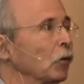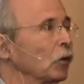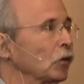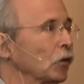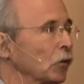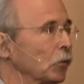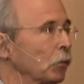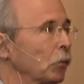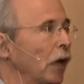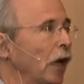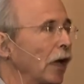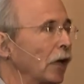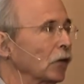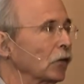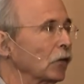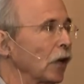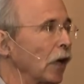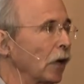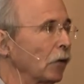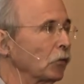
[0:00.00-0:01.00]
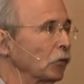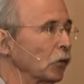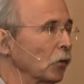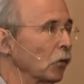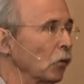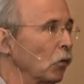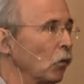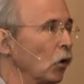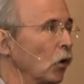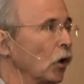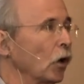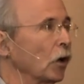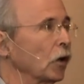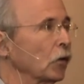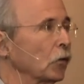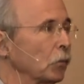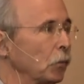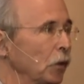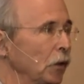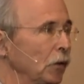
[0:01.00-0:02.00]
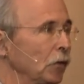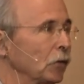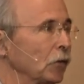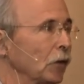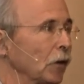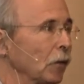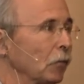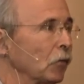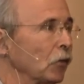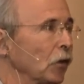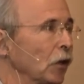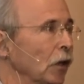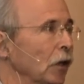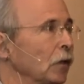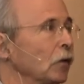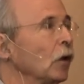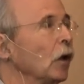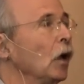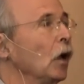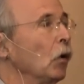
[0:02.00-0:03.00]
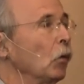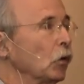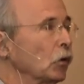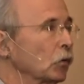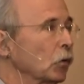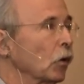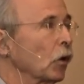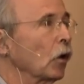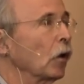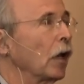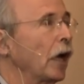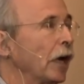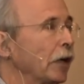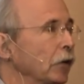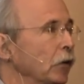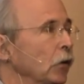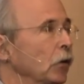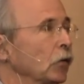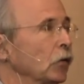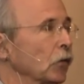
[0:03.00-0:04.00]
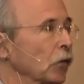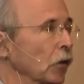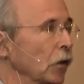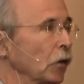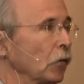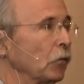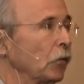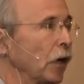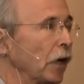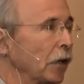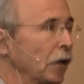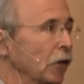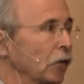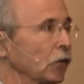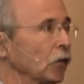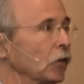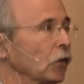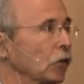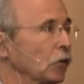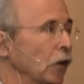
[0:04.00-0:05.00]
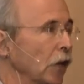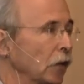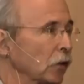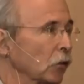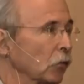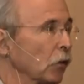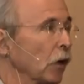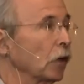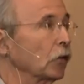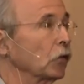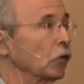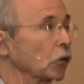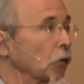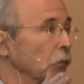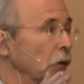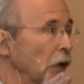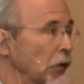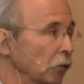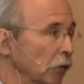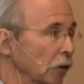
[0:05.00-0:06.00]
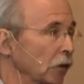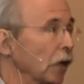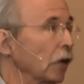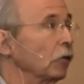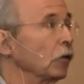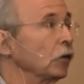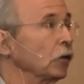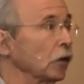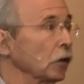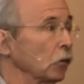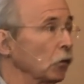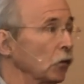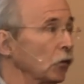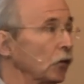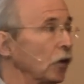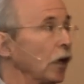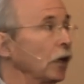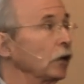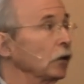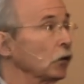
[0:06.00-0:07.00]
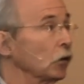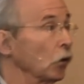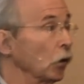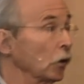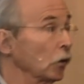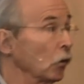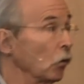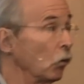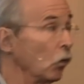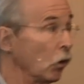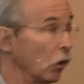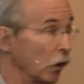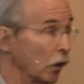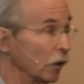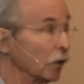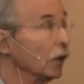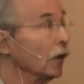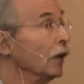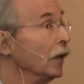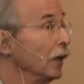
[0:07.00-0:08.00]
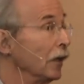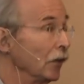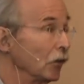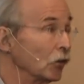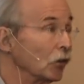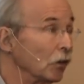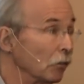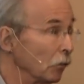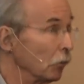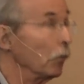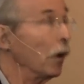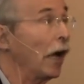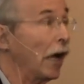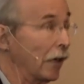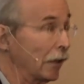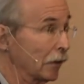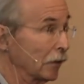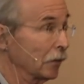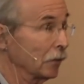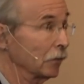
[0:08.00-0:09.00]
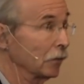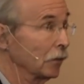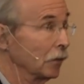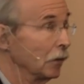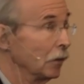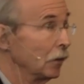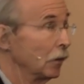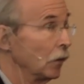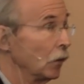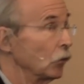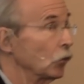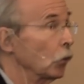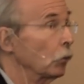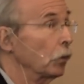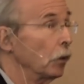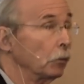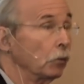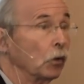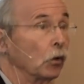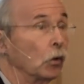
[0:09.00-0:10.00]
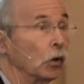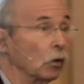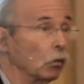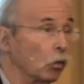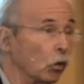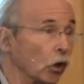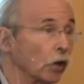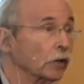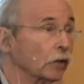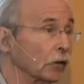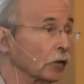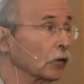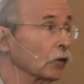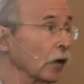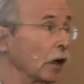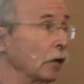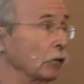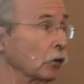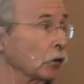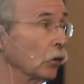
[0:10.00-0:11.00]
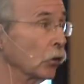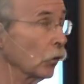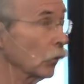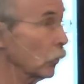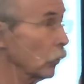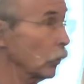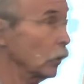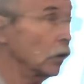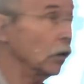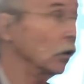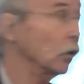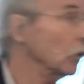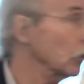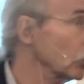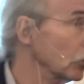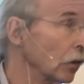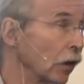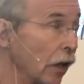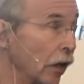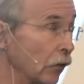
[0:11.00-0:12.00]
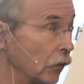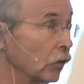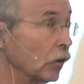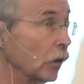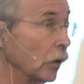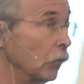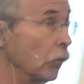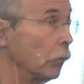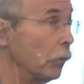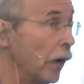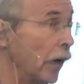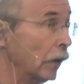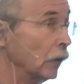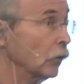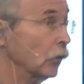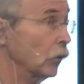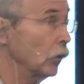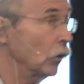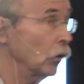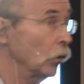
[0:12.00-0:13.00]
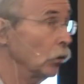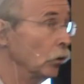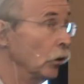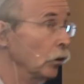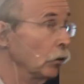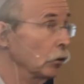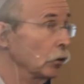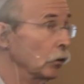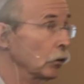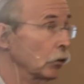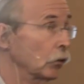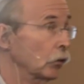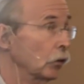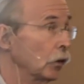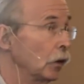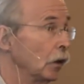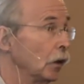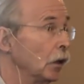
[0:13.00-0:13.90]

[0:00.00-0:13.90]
which is passed after the war as peace comes in which will allow you to solidify this and to take the rest. As a matter of fact, everything that was taken during the war is given back. So people who had worked this land for two or three years had to give it back to the old owners.